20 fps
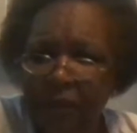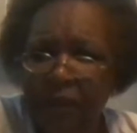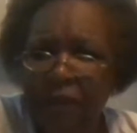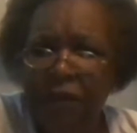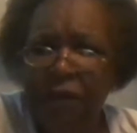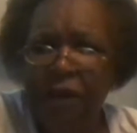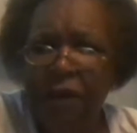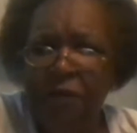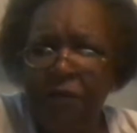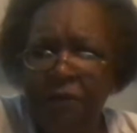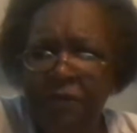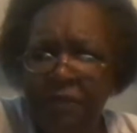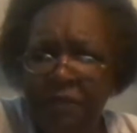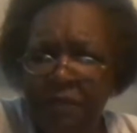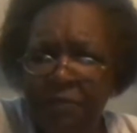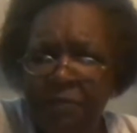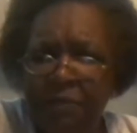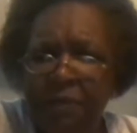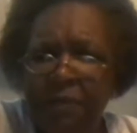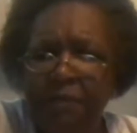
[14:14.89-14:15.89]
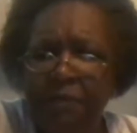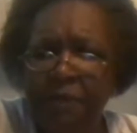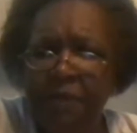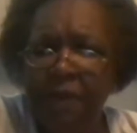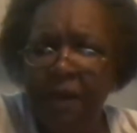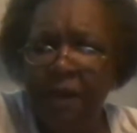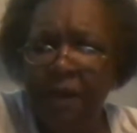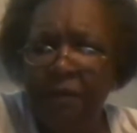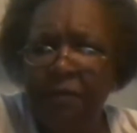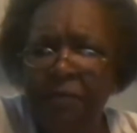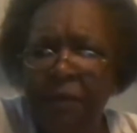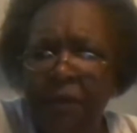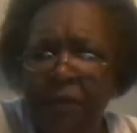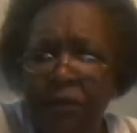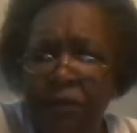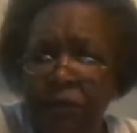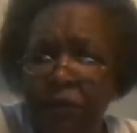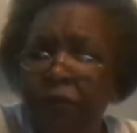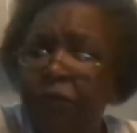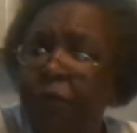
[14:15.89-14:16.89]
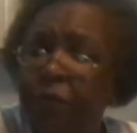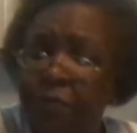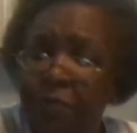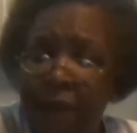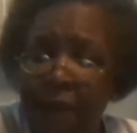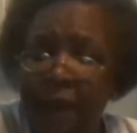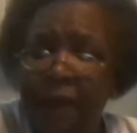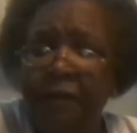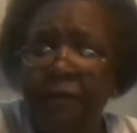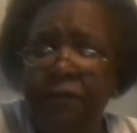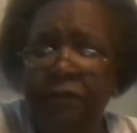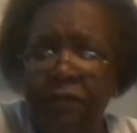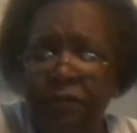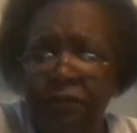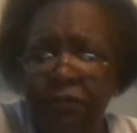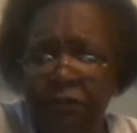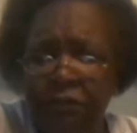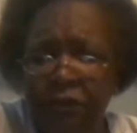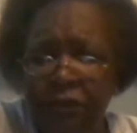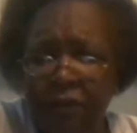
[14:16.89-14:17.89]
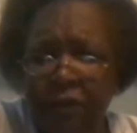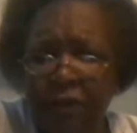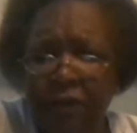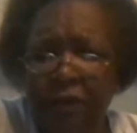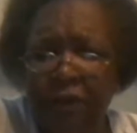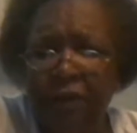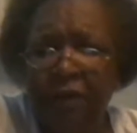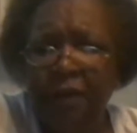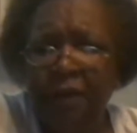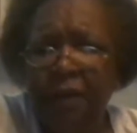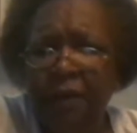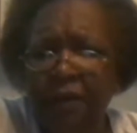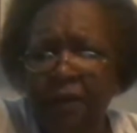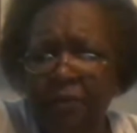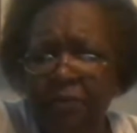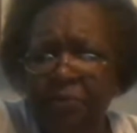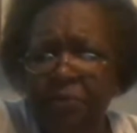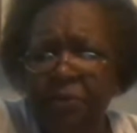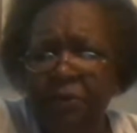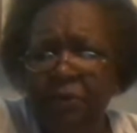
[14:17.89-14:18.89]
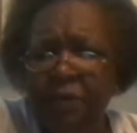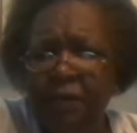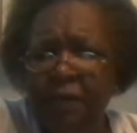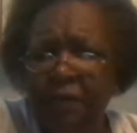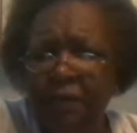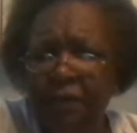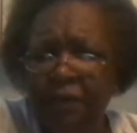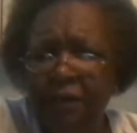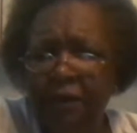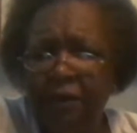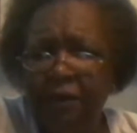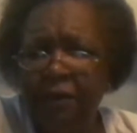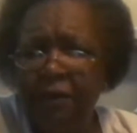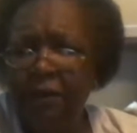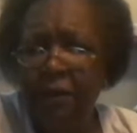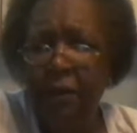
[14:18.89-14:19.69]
It's simply beyond measure for Black children in particular.